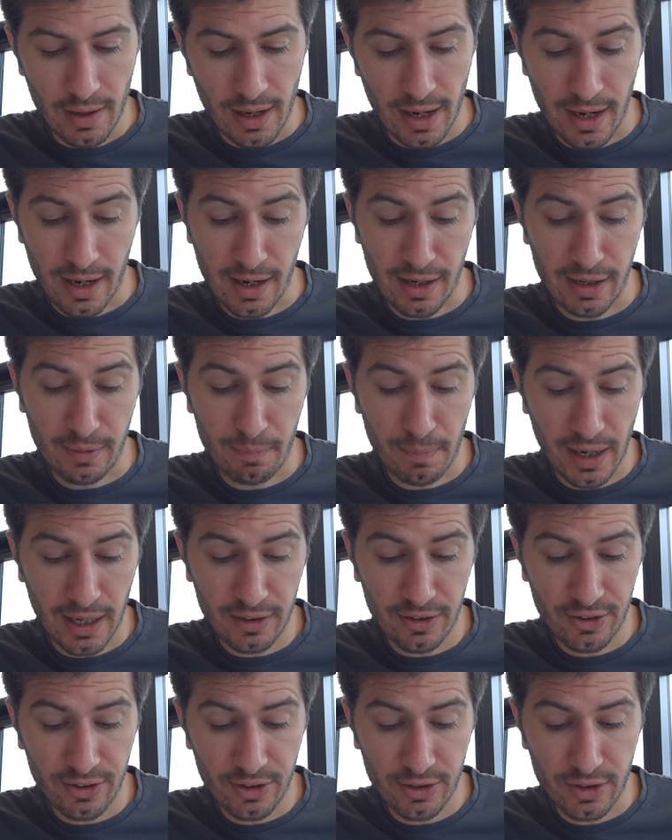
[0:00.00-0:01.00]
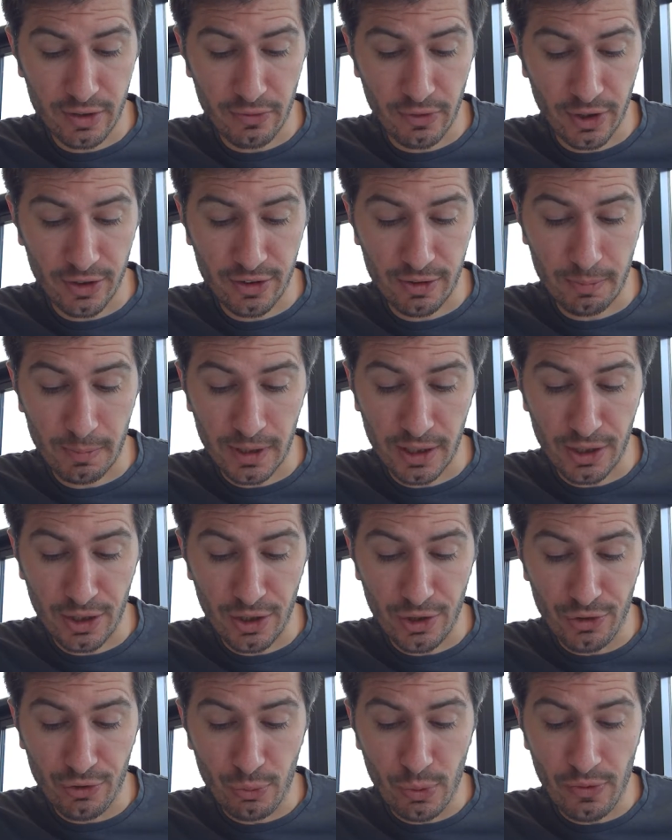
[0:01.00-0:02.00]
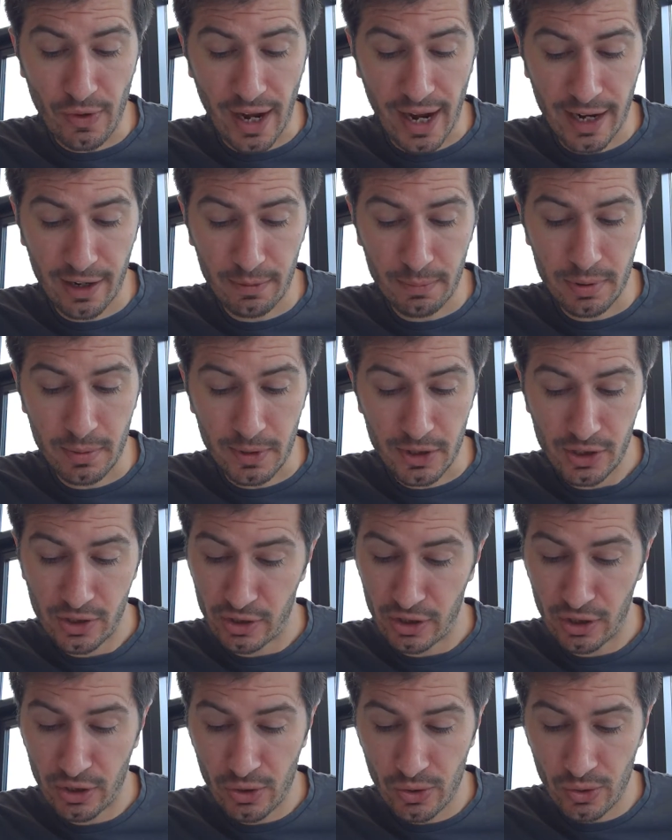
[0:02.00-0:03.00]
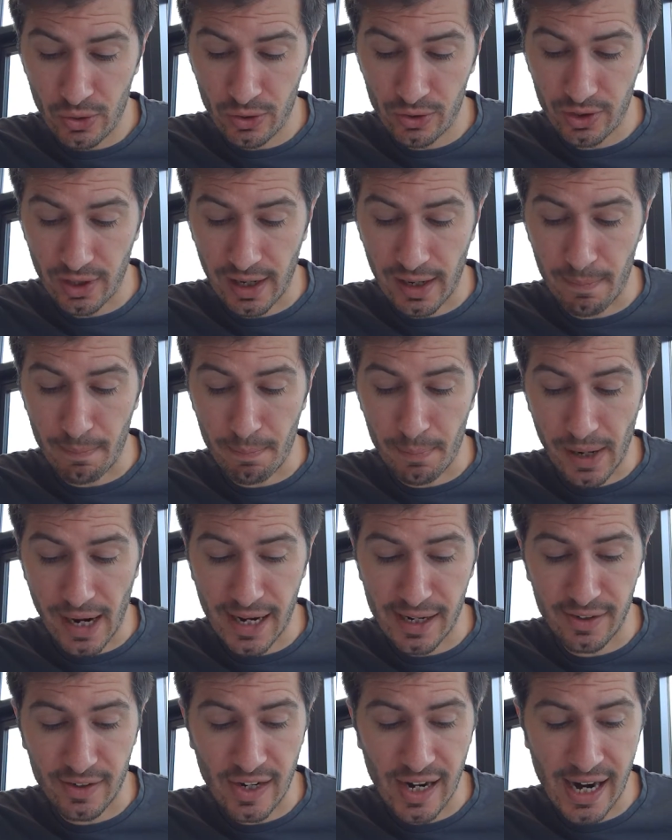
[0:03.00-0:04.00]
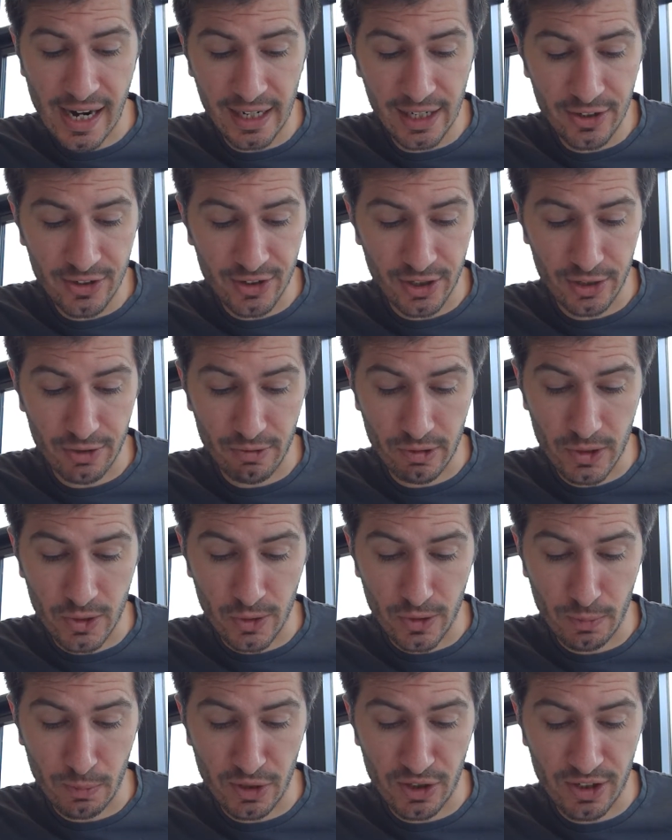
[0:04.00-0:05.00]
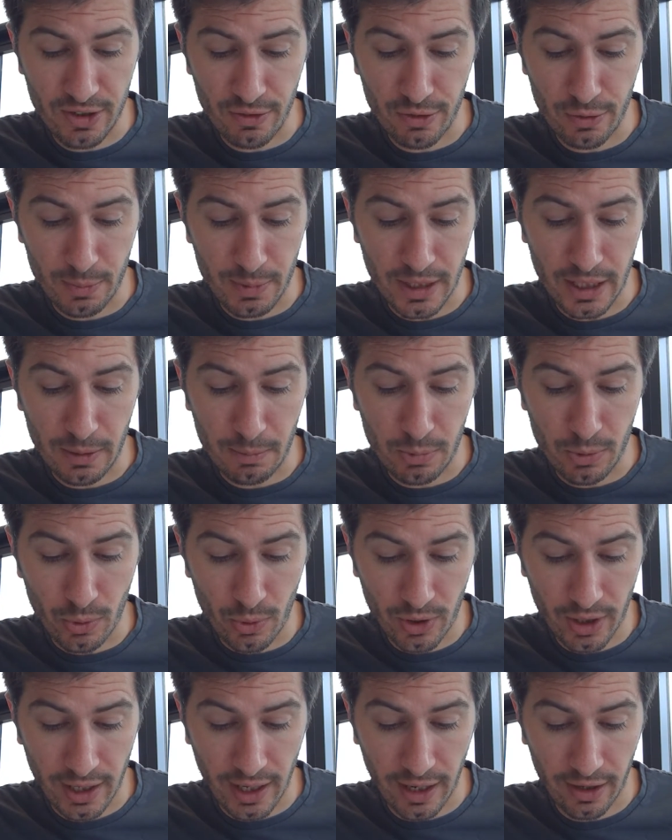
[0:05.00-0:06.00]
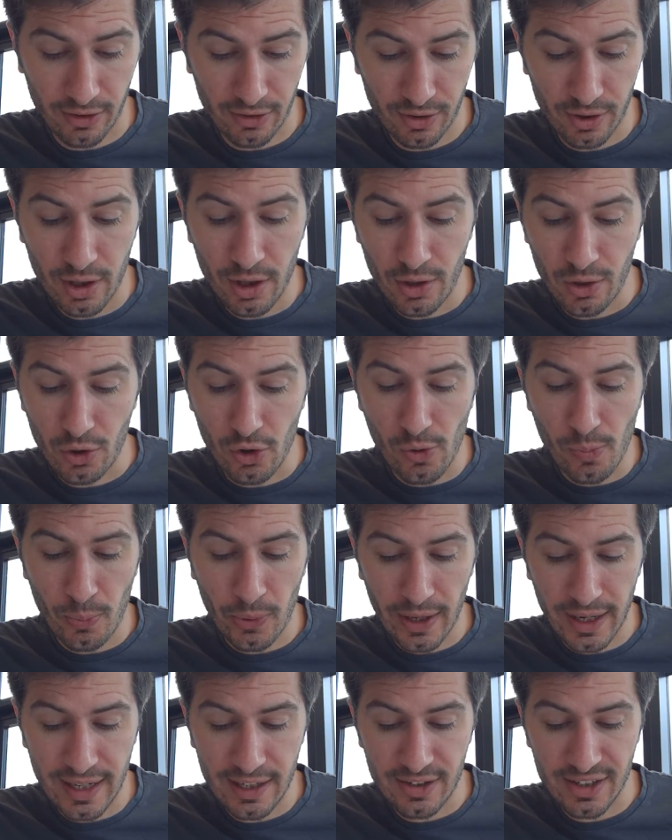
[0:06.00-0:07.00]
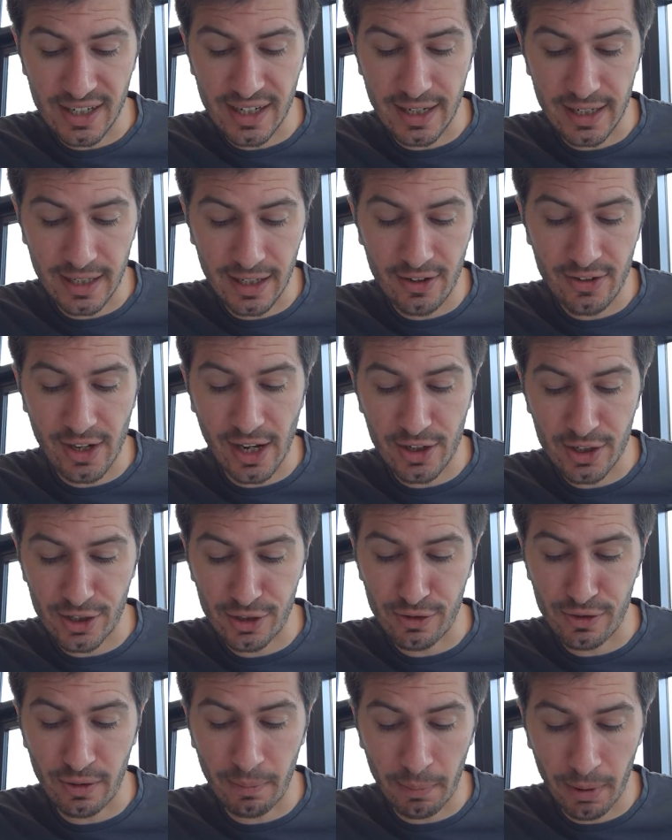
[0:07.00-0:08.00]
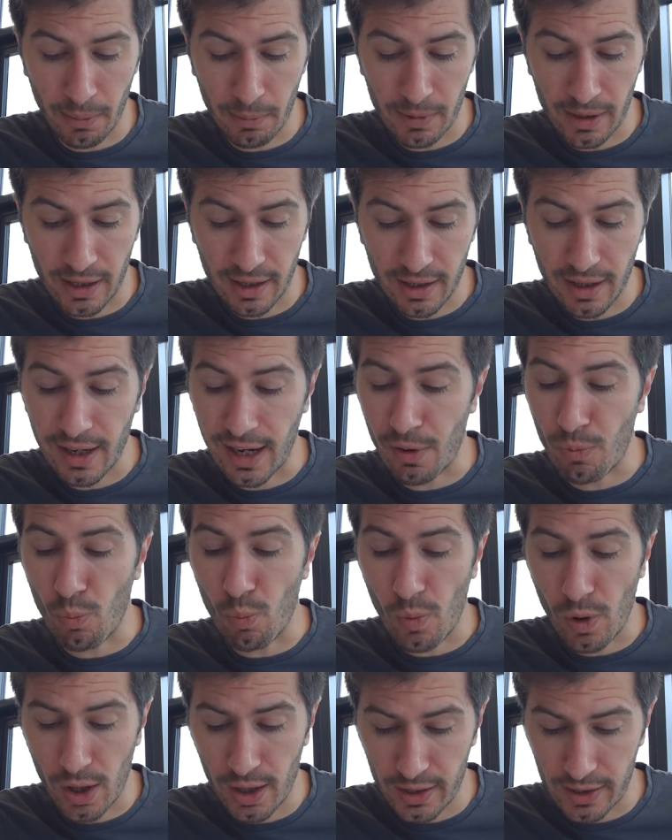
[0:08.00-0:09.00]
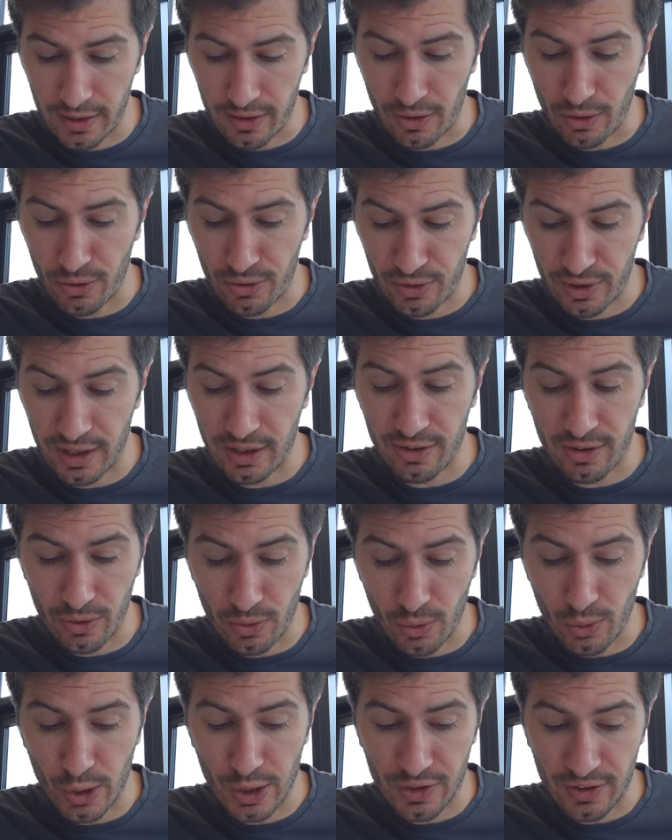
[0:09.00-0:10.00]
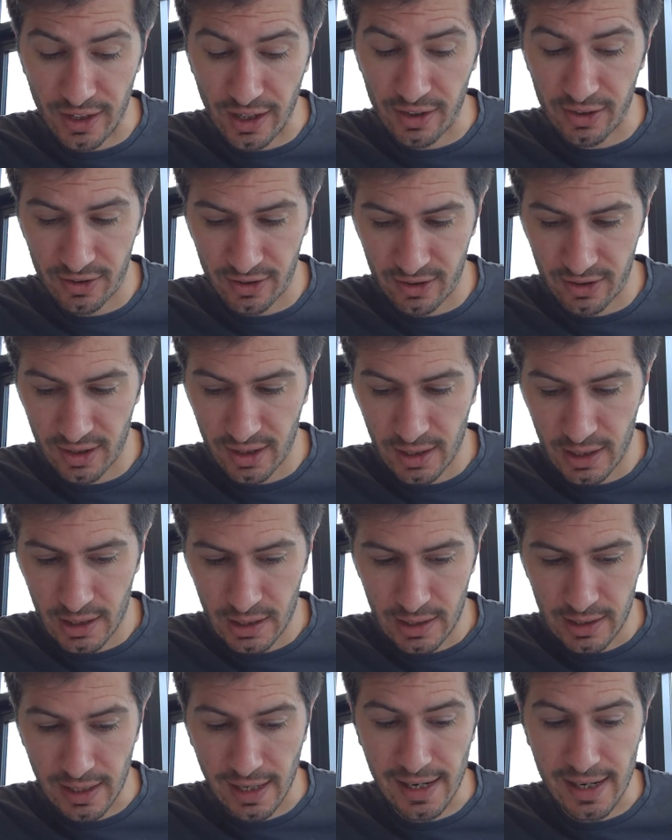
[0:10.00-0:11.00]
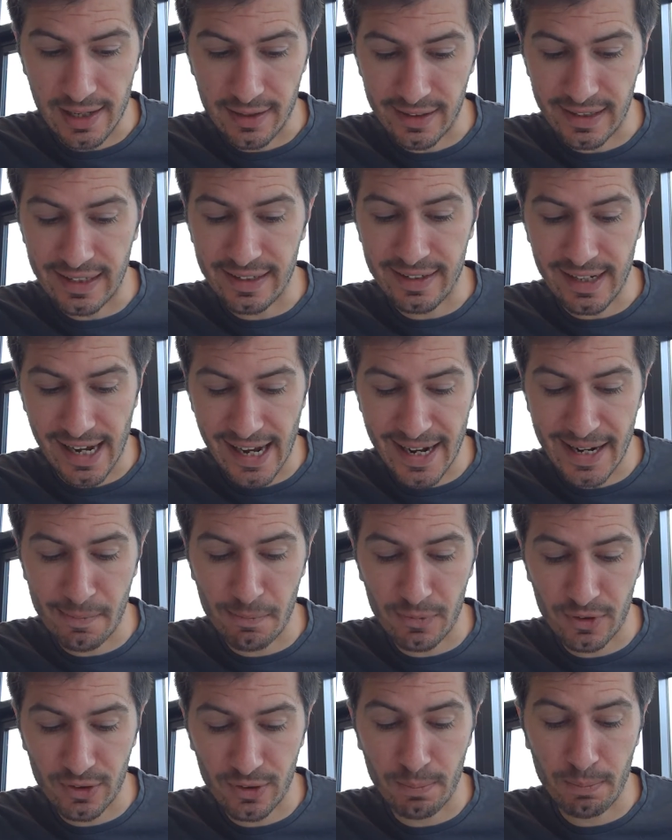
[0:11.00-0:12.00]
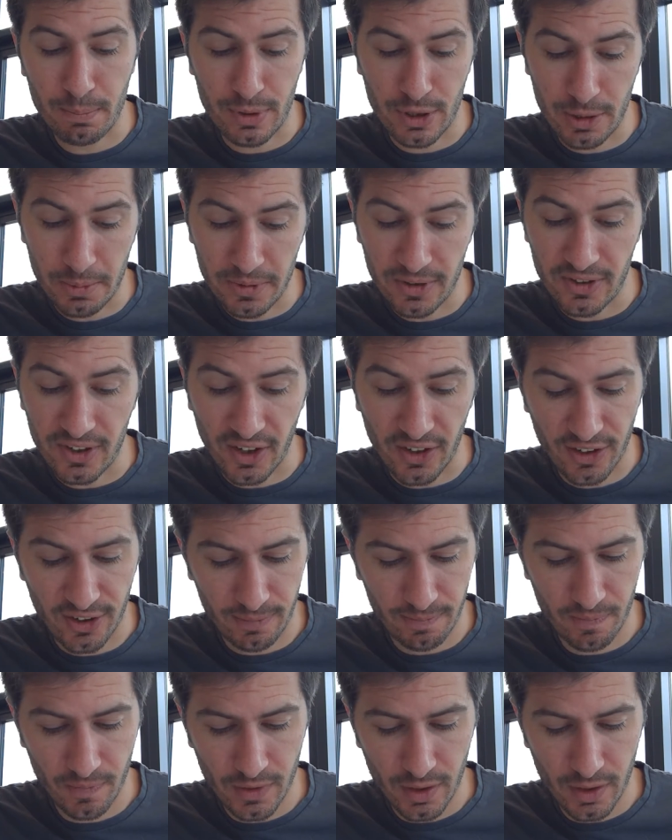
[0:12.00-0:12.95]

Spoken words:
And it bans such devices being used without permission in court, and bans any such recorded material being broadcast or played to any section of the public, and why this law exists. That is, its aims and purposes.